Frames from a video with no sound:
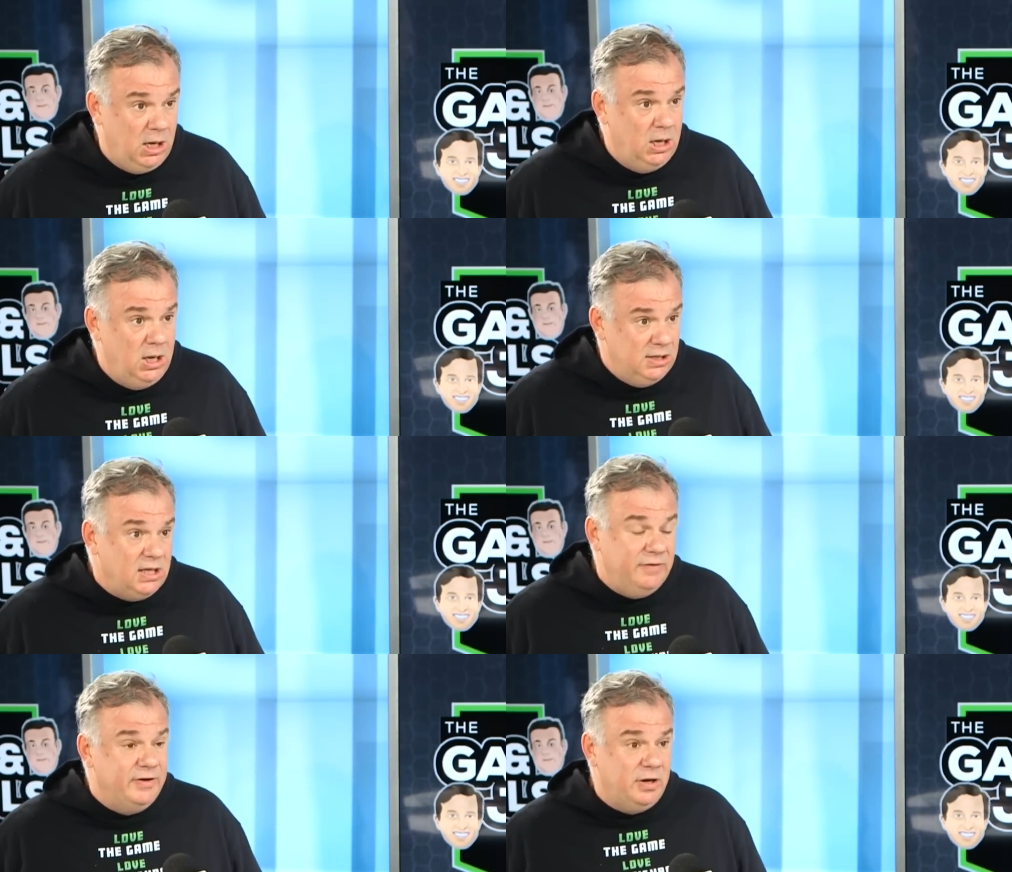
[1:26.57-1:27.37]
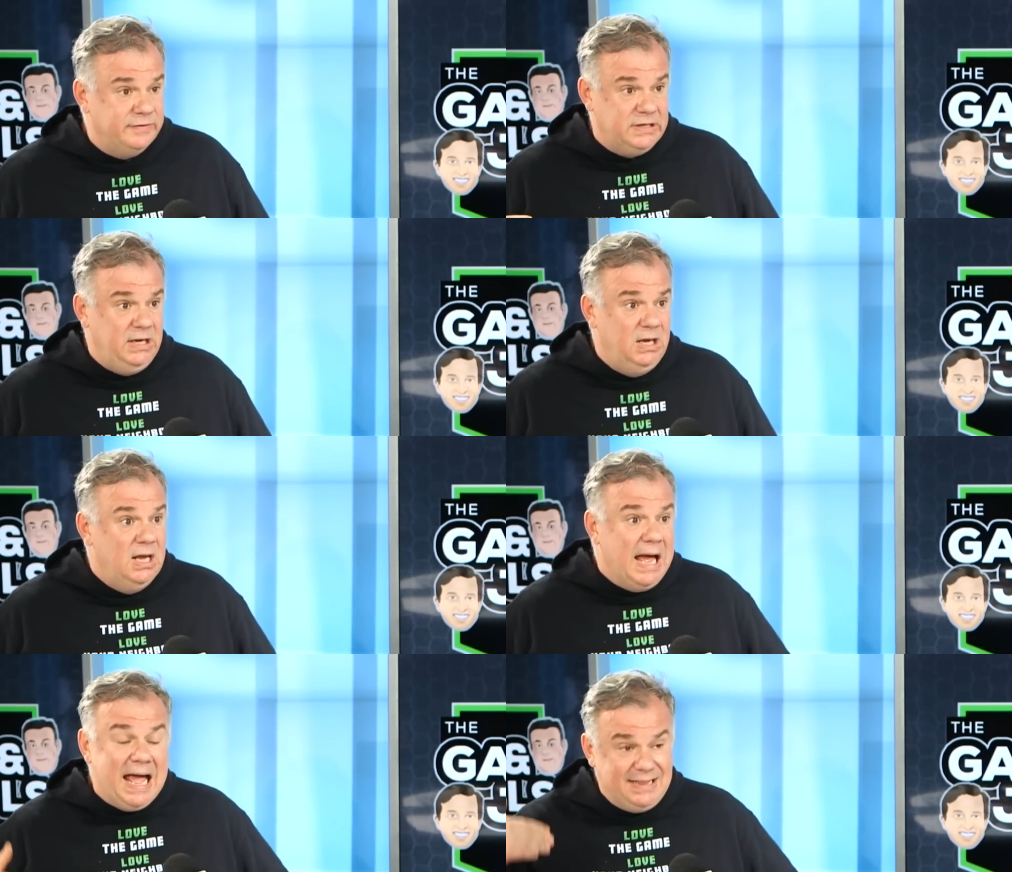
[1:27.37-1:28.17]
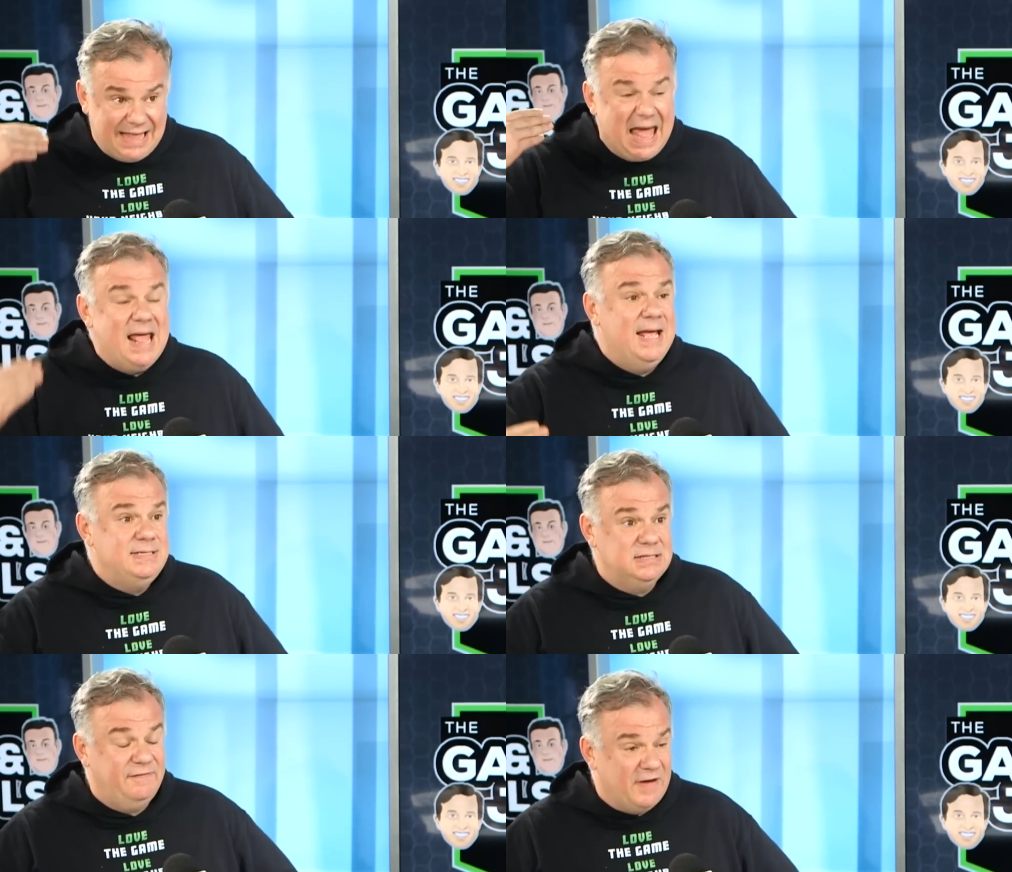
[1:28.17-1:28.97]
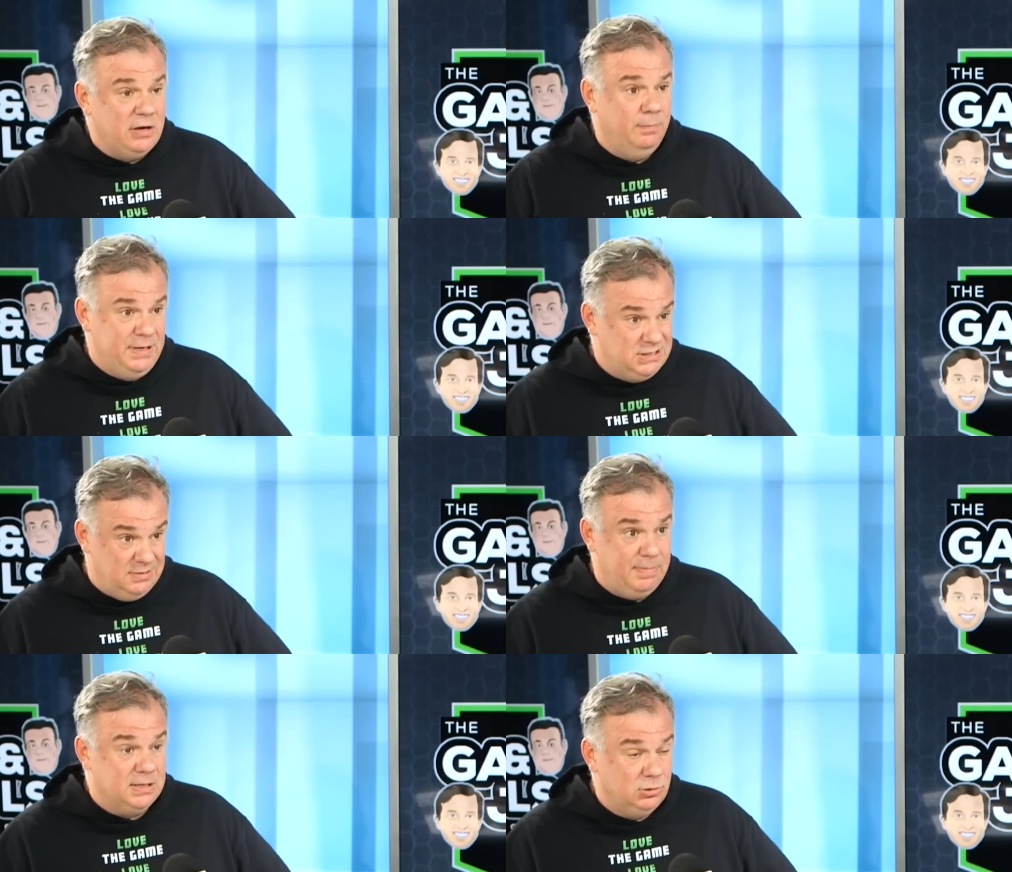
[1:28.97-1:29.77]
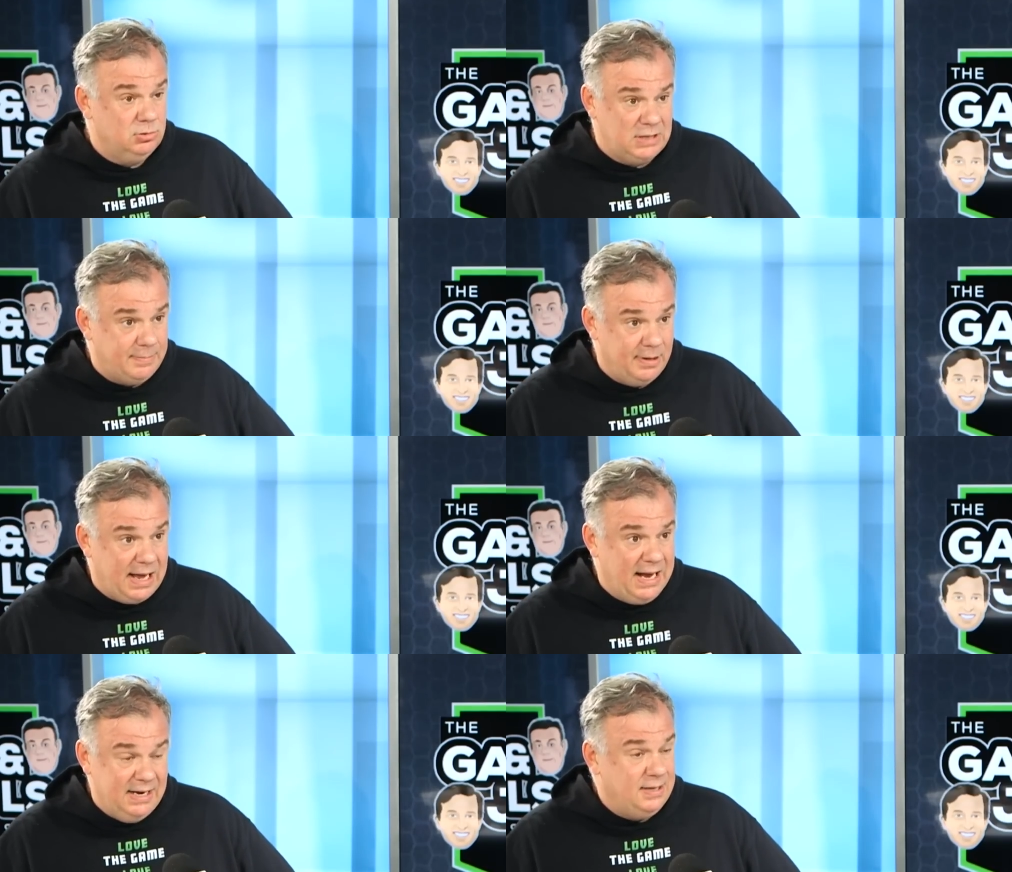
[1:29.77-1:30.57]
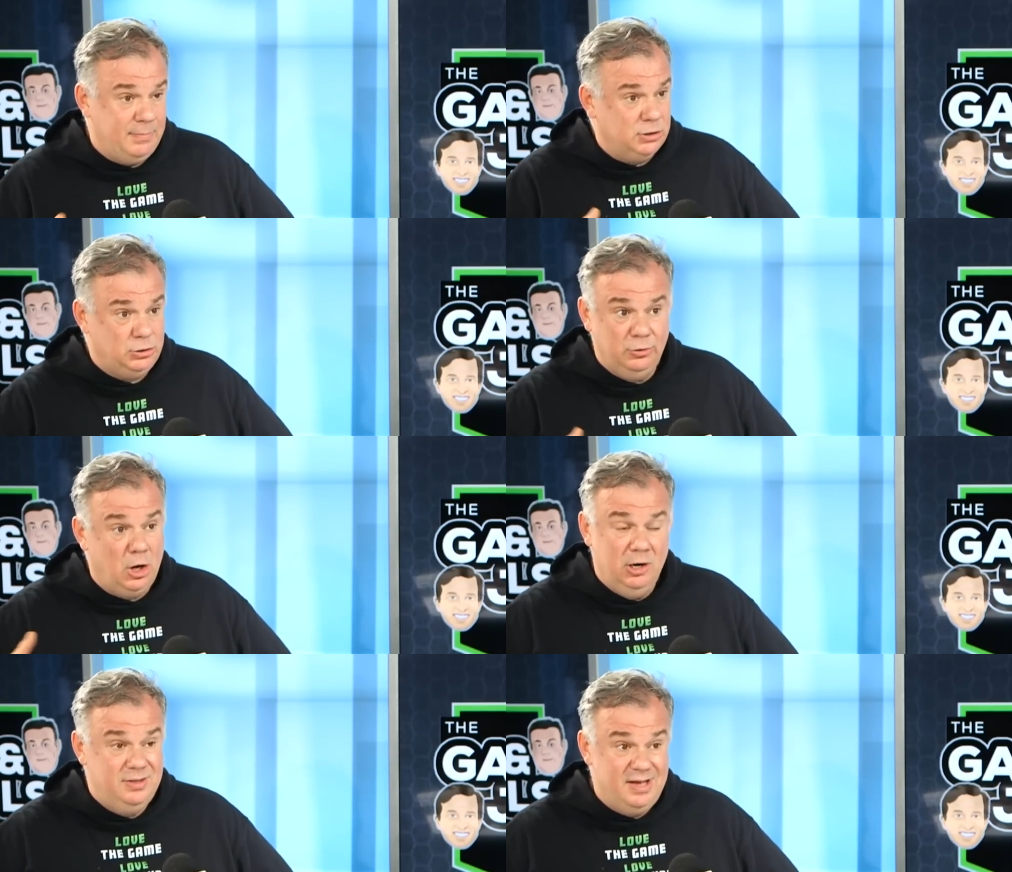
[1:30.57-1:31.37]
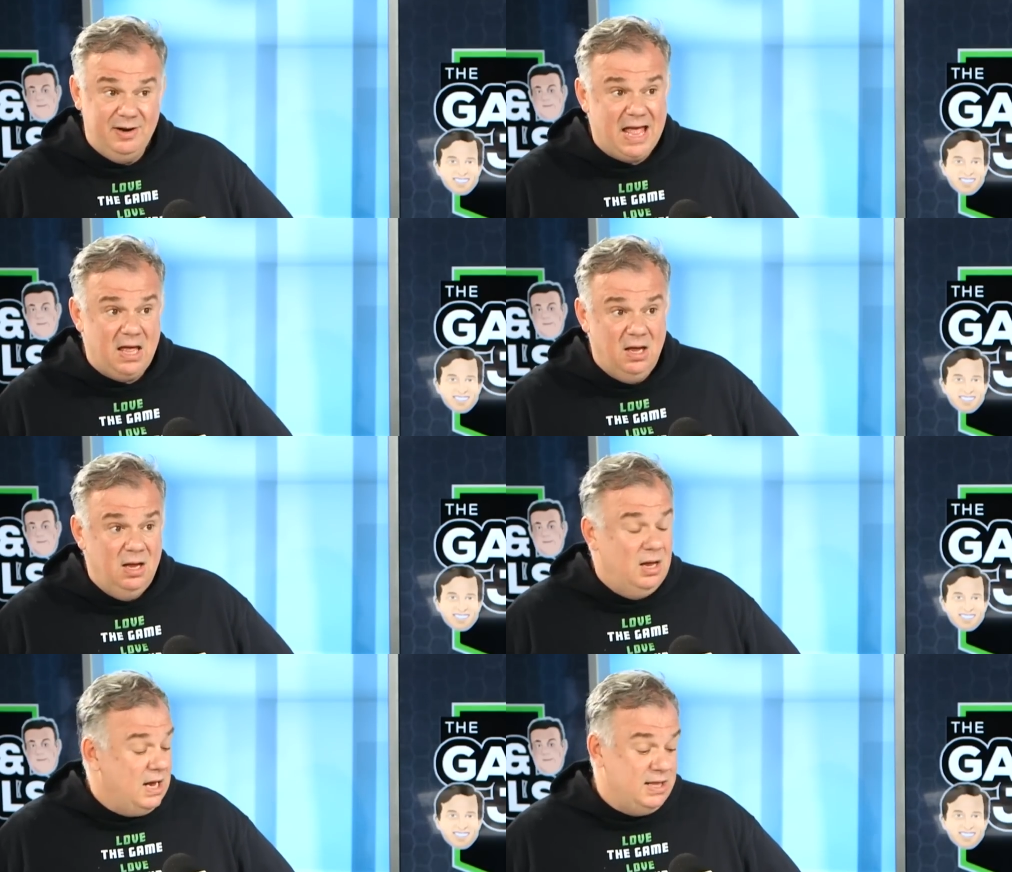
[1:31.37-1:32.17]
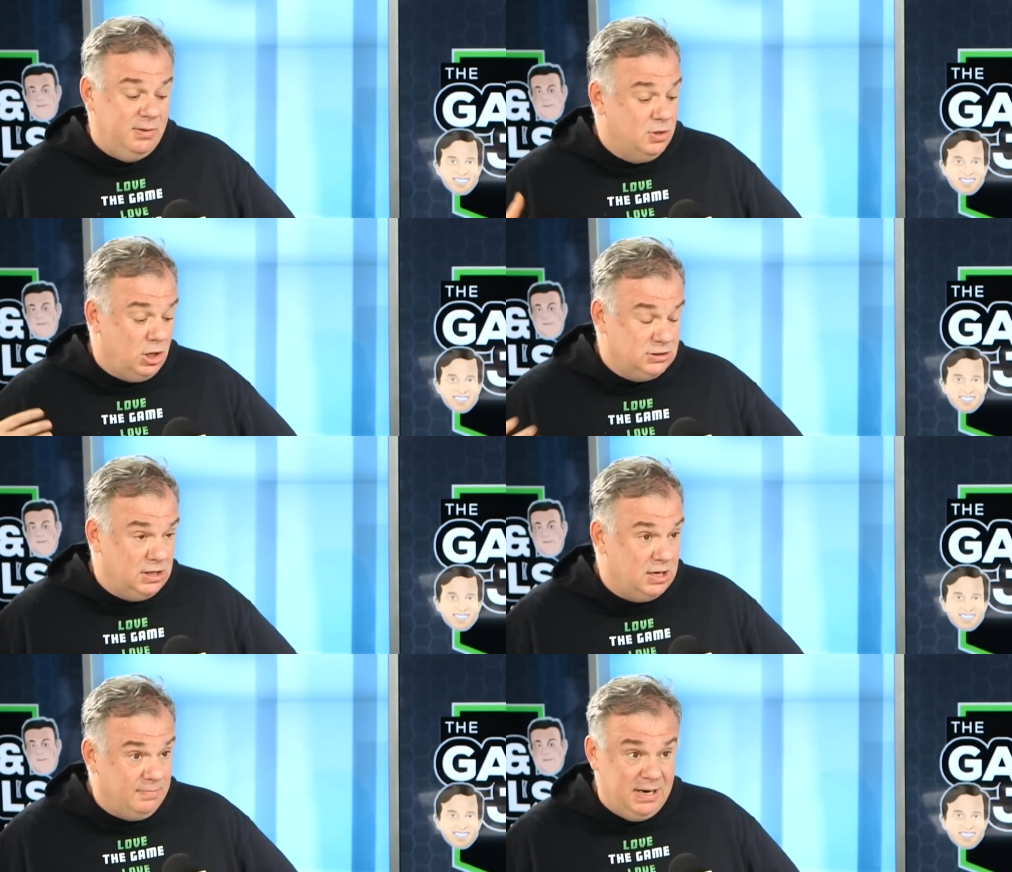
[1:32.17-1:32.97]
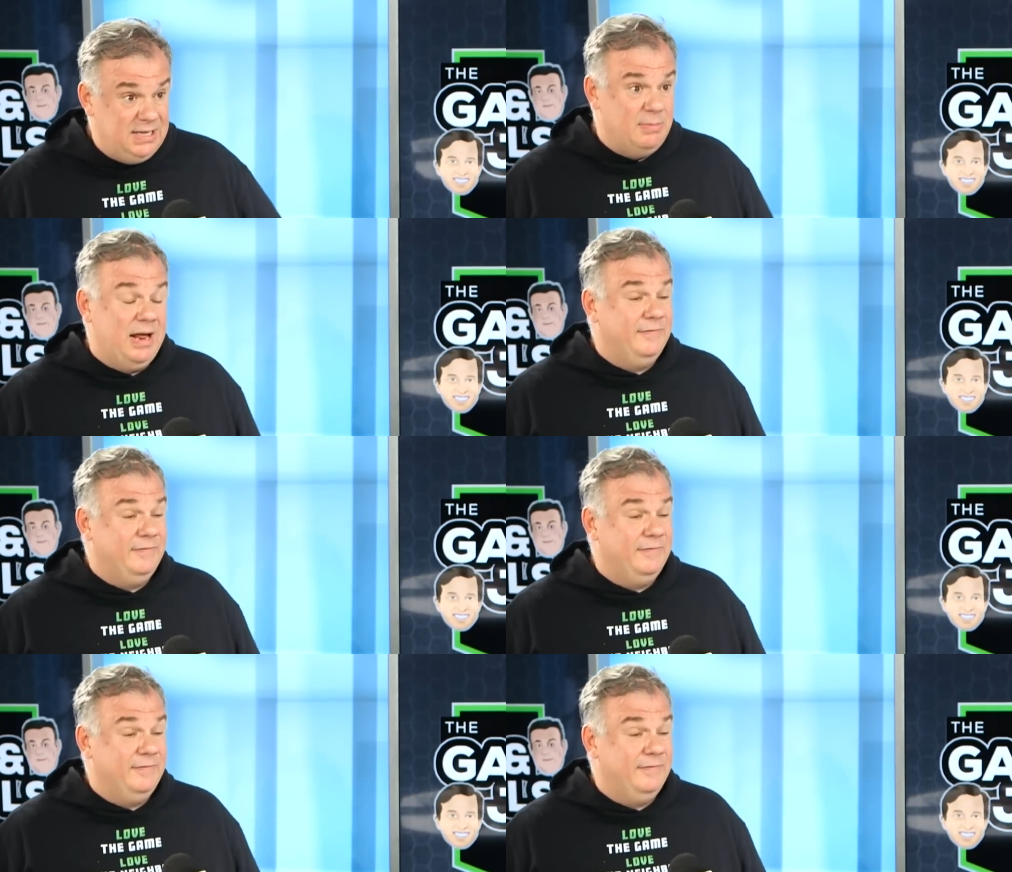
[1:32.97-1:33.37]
Speaker 1: I think Lewandowski at that age is a final piece of the puzzle type of guy. And I think Barcelona aren't there yet. I think it would cost a lot of money. They would